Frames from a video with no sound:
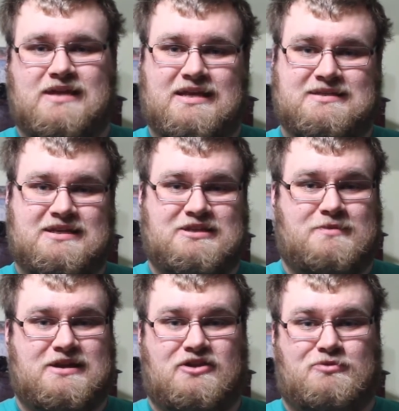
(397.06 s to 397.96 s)
it's going to
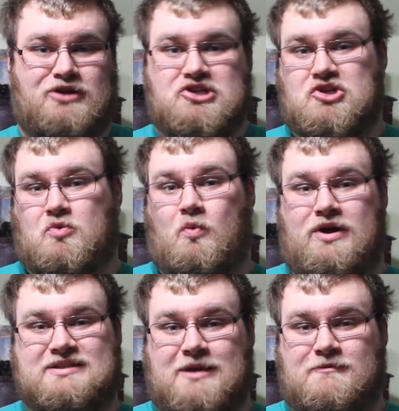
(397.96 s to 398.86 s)
depend on the project
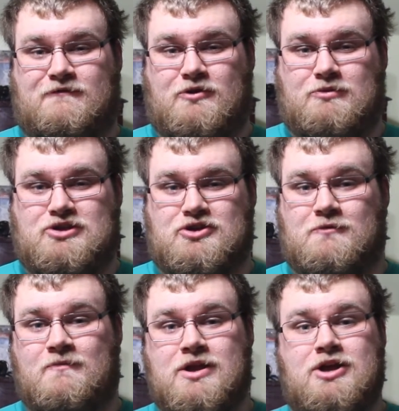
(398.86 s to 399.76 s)
what type of film we
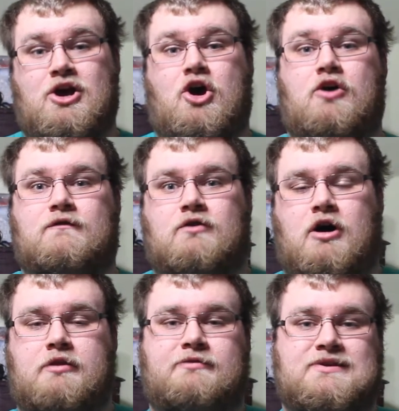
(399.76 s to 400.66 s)
do.
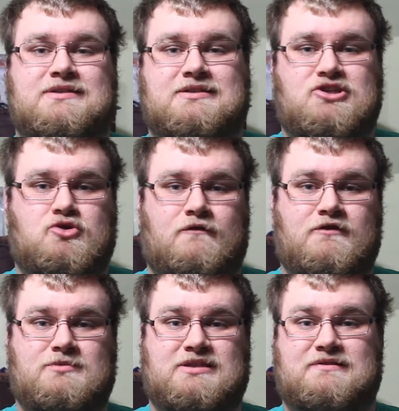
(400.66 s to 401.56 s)
Overall, 360 short
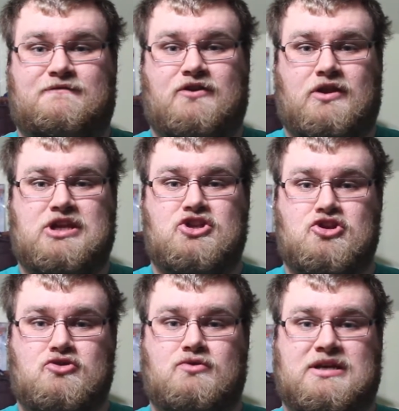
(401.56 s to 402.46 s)
films is a fairly
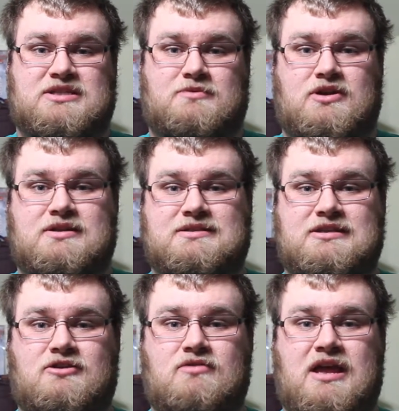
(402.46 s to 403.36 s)
new experience
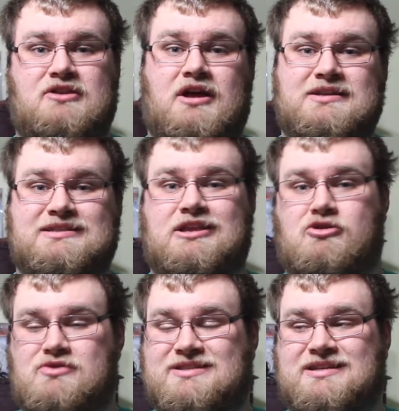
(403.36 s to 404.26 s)
still, and honestly
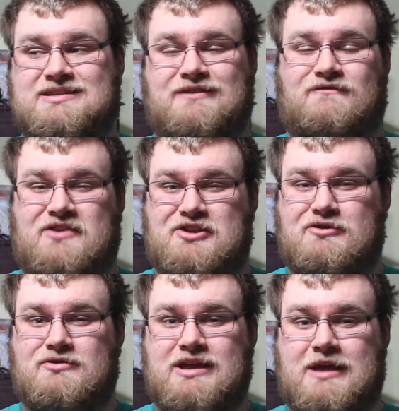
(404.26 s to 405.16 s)
360
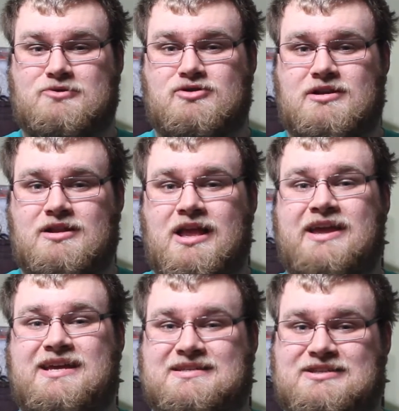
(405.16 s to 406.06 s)
video capturing
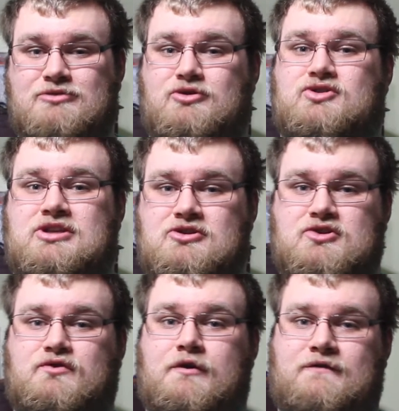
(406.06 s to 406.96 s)
is still mostly
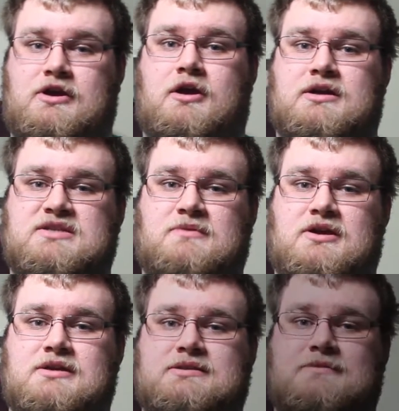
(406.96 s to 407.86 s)
used for a VR
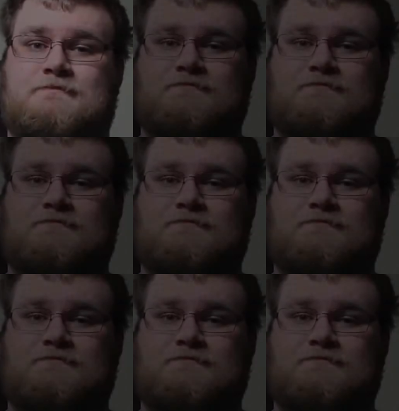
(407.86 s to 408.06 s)
experience.